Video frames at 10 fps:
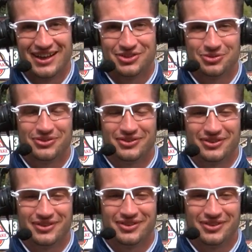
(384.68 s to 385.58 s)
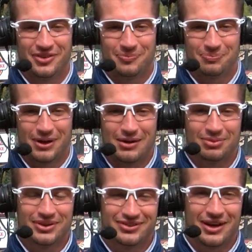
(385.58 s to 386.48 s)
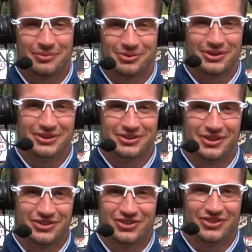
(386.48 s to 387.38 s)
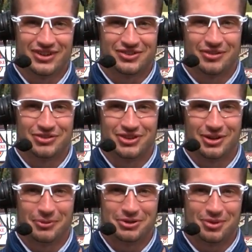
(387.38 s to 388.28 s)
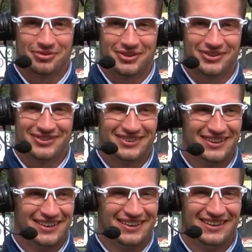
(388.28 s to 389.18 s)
that's probably top three craziest things I've ever seen on a baseball field. All right.